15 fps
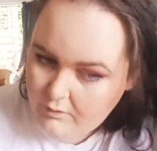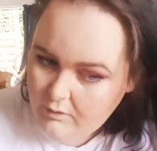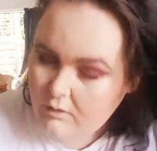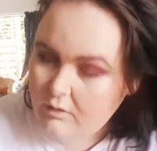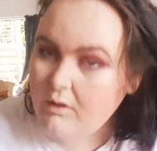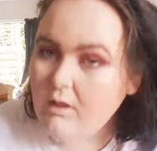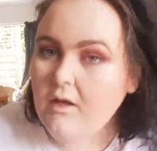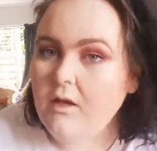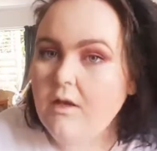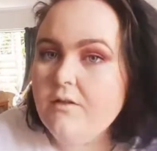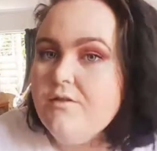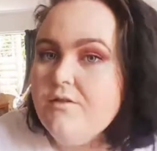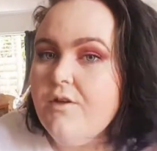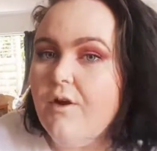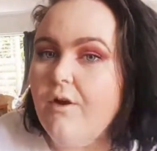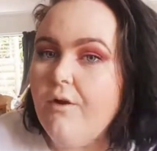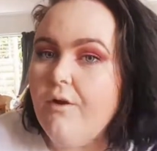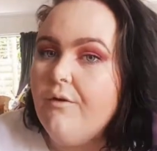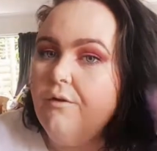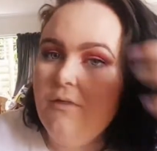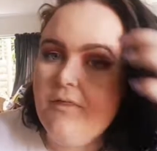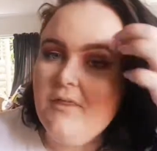Yeah,
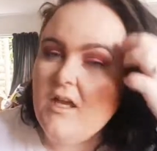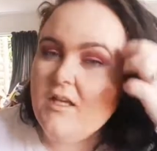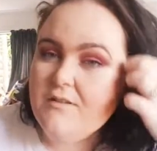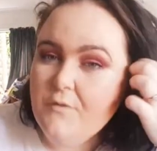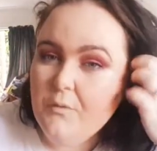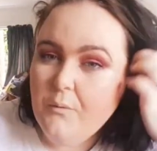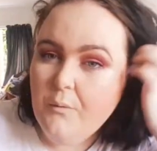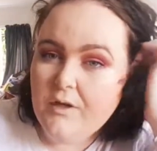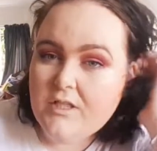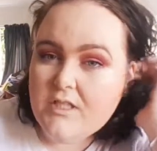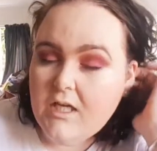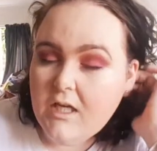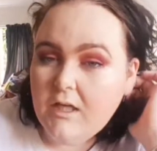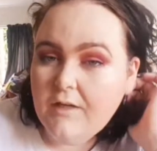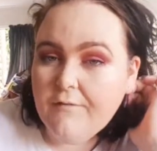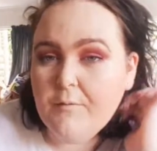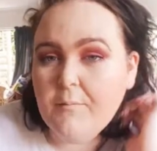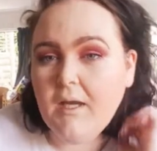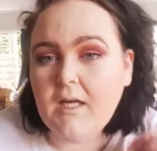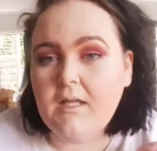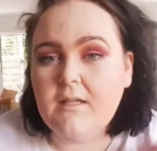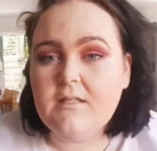so thanks for watching. If you
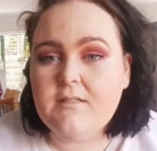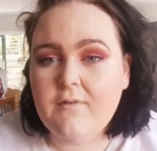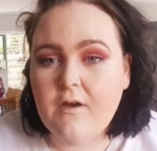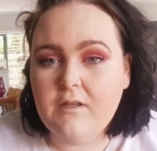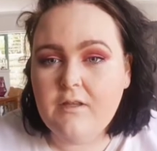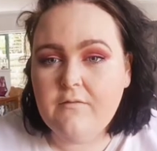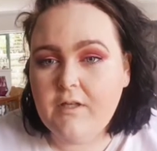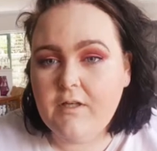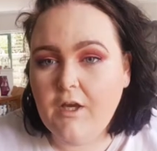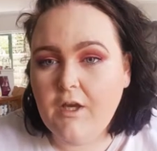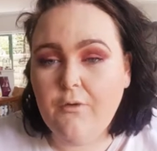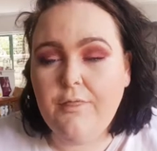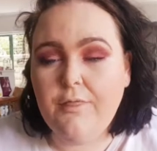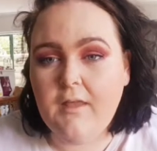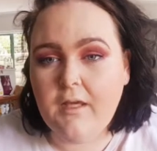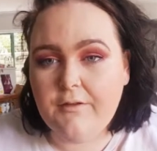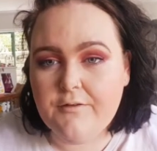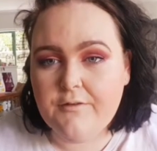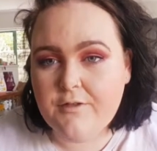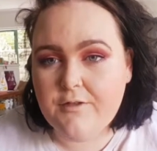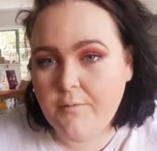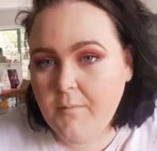made it this far in the video, thank you
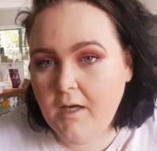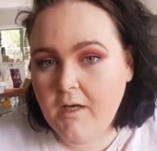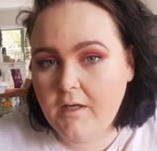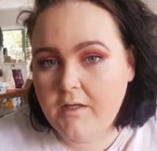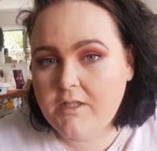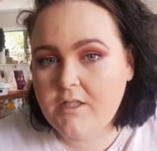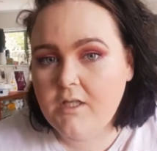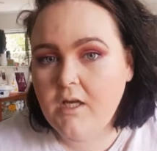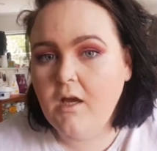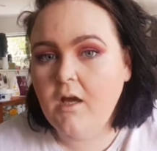so much.